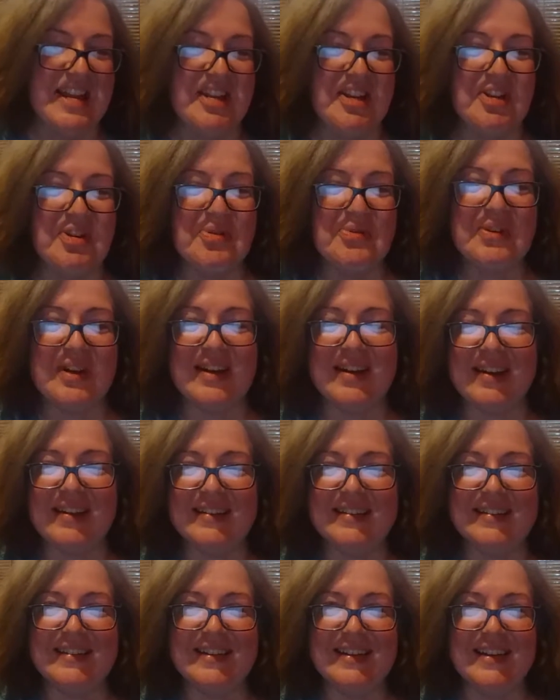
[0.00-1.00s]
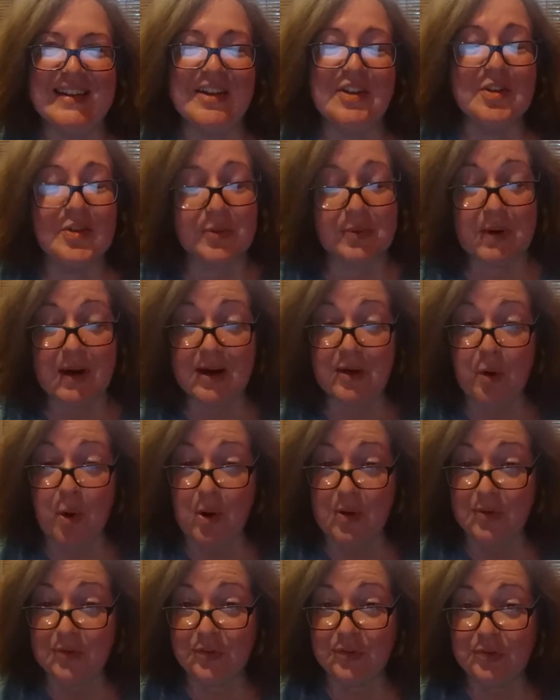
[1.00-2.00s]
You can integrate
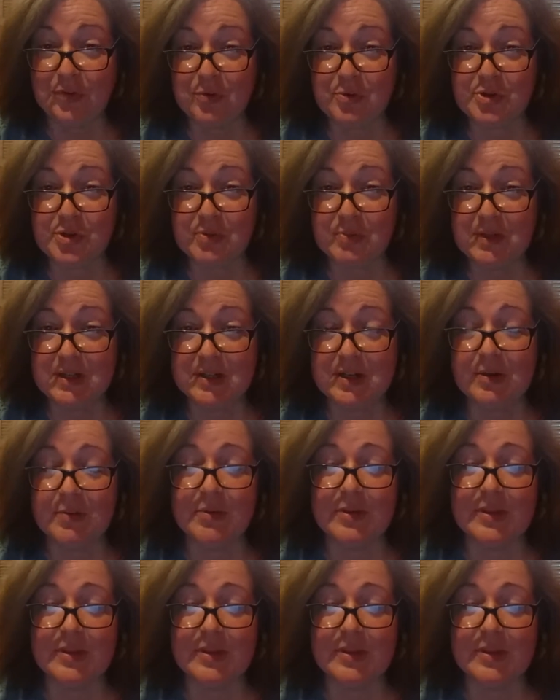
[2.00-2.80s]
all the social media